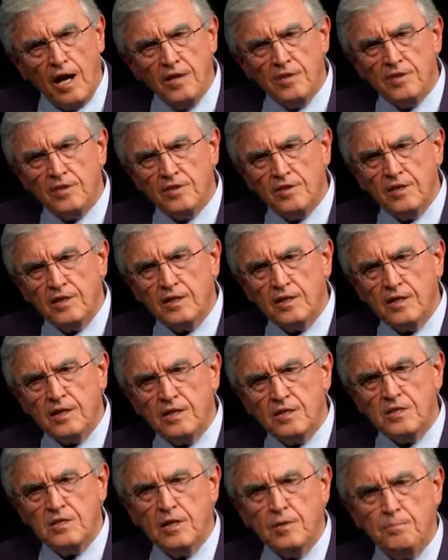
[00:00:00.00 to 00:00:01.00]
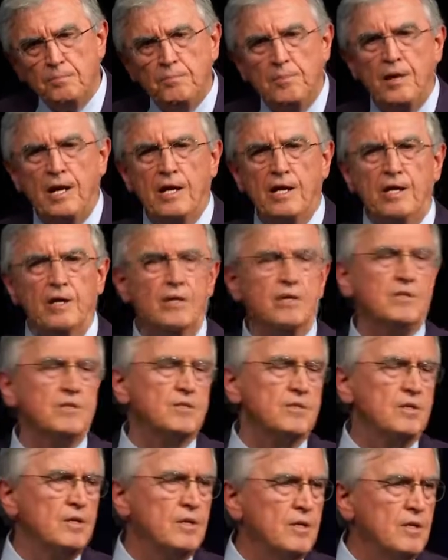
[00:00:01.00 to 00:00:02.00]
under the Christian
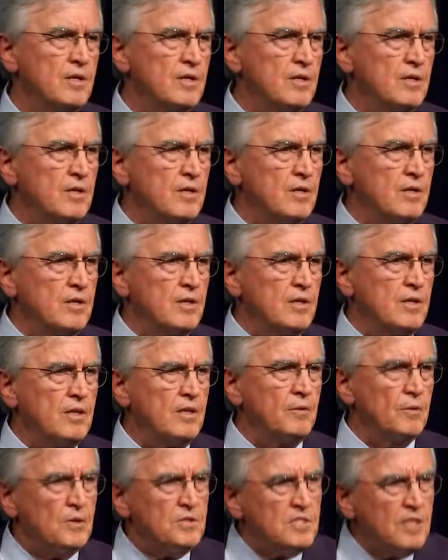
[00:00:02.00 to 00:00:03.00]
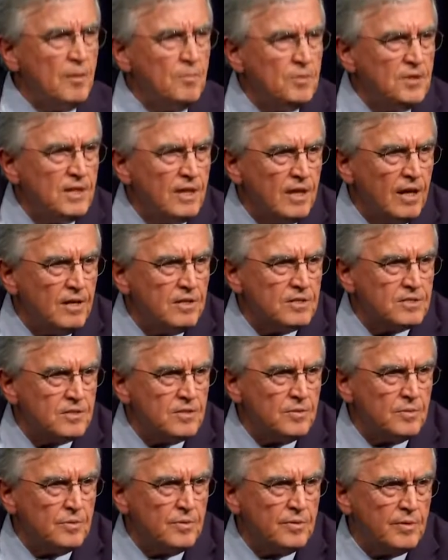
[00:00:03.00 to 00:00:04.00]
prayers, there was something else
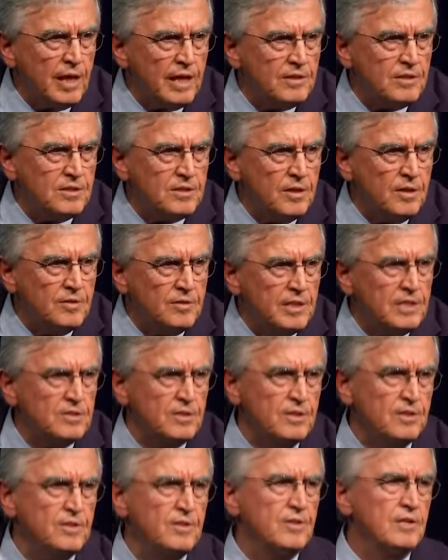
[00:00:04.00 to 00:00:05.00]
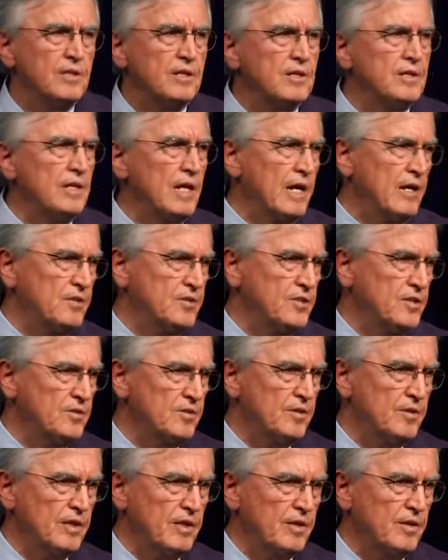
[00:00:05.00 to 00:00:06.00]
written in
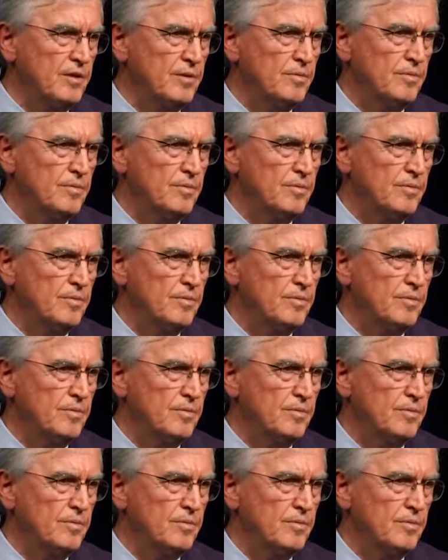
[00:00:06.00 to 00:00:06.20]
ancient Greek.